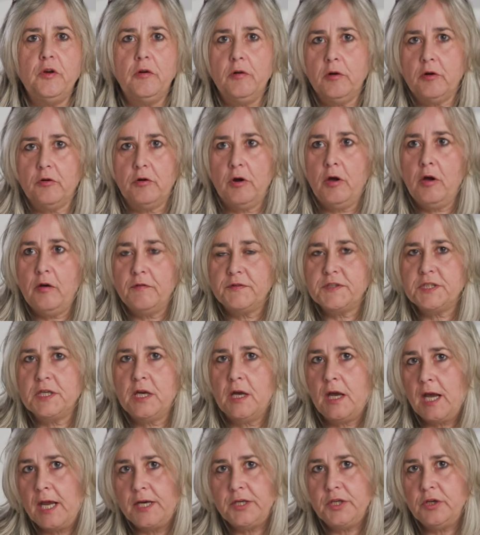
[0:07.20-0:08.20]
you're a
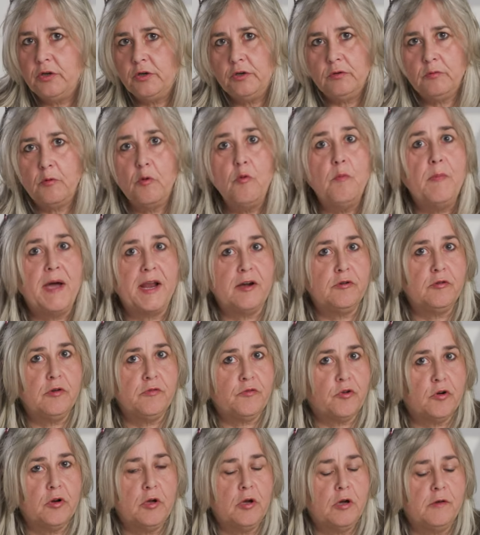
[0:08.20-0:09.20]
crafter and you do all manner
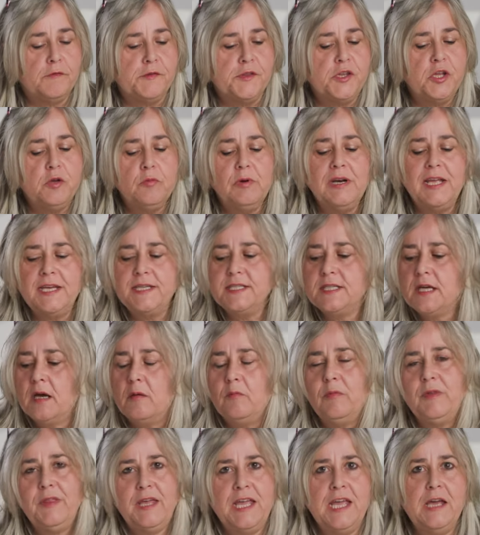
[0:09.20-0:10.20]
of crafts, you will end
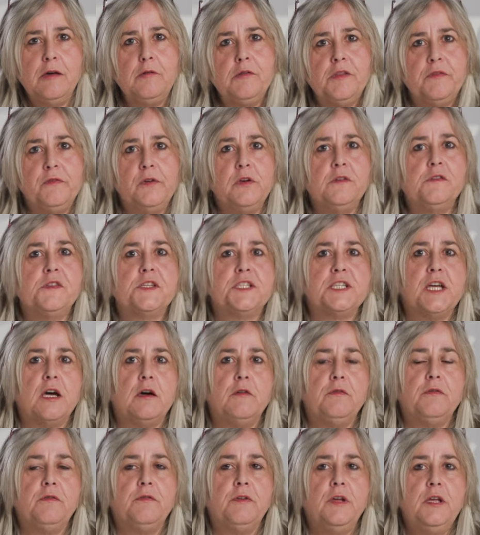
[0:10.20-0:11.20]
up with a house full of
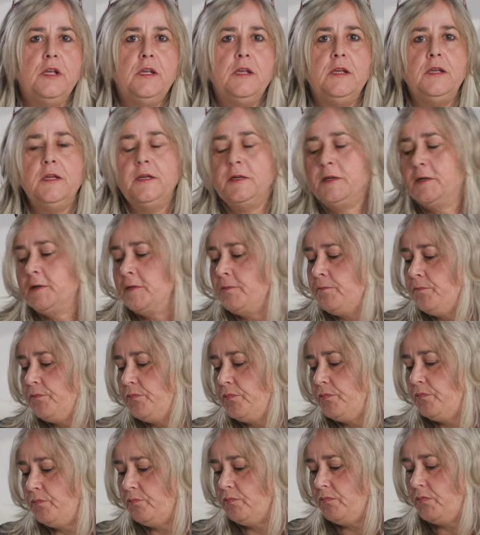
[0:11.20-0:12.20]
stuff,
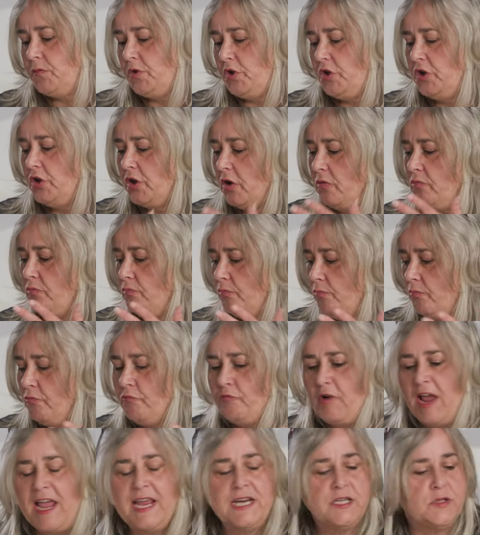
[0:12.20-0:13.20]
you know,
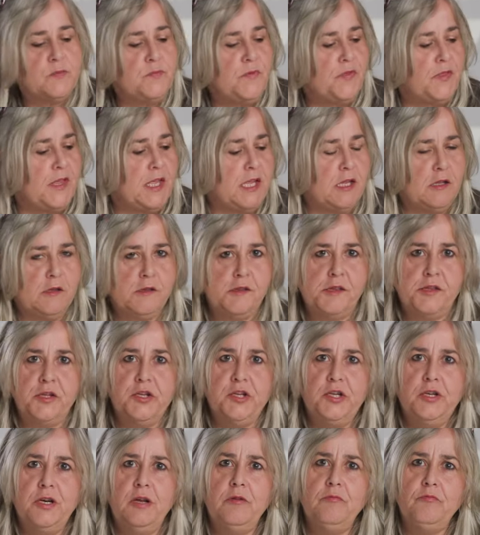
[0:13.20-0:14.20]
random things
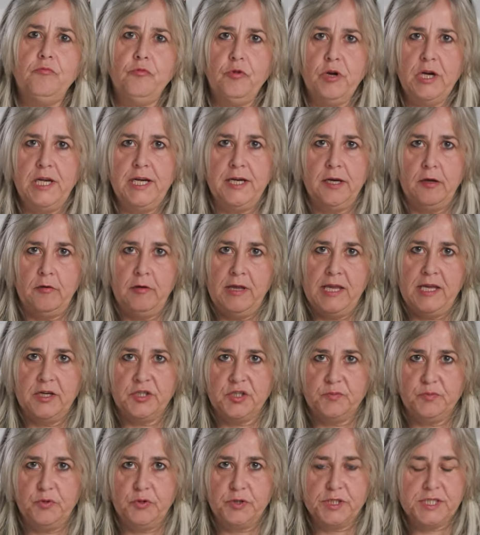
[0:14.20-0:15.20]
that you don't really know how
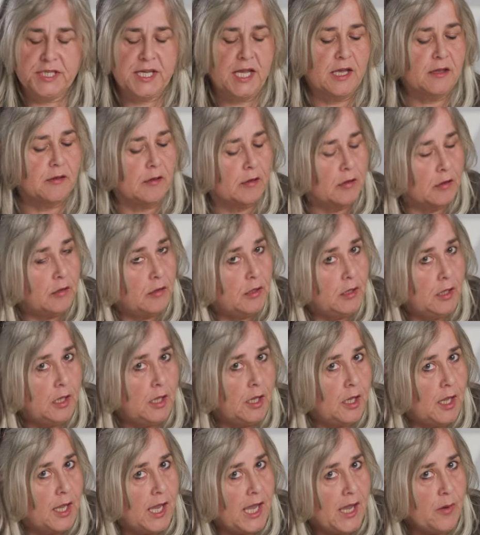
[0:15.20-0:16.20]
to put together.
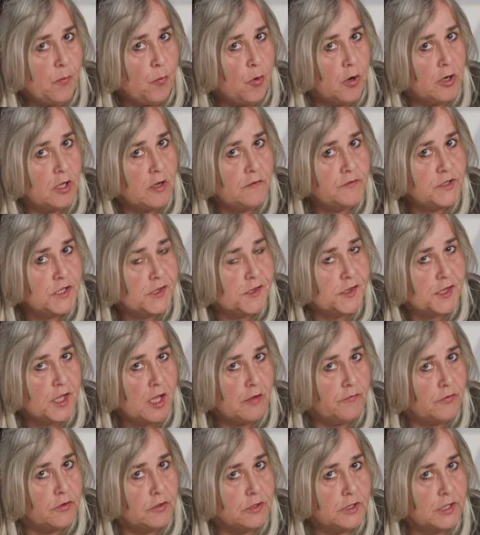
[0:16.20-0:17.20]
And what I've
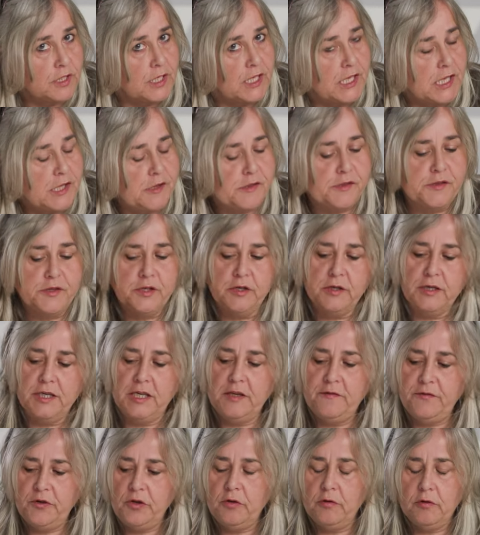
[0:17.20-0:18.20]
discovered is that
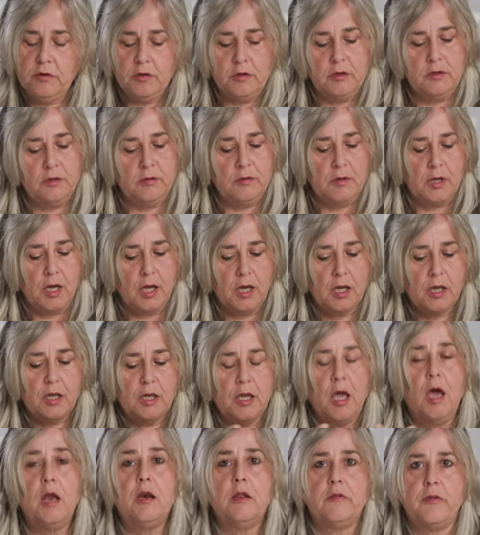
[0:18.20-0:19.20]
if you can
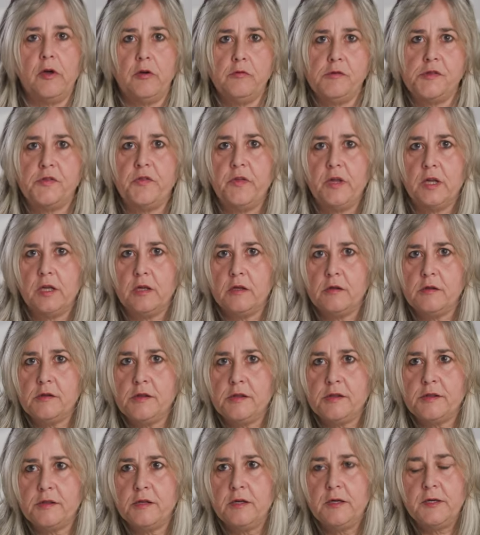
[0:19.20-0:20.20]
colour those
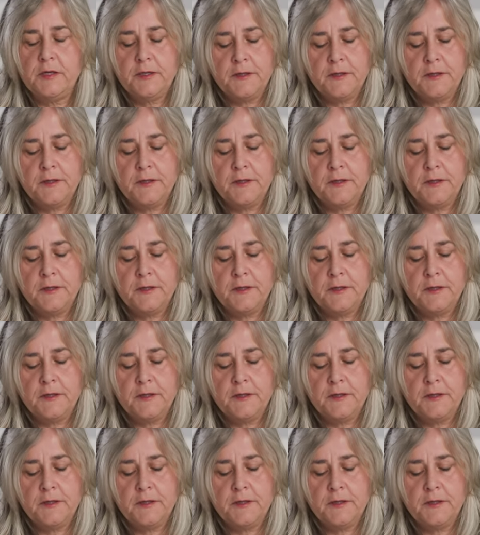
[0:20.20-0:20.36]
things,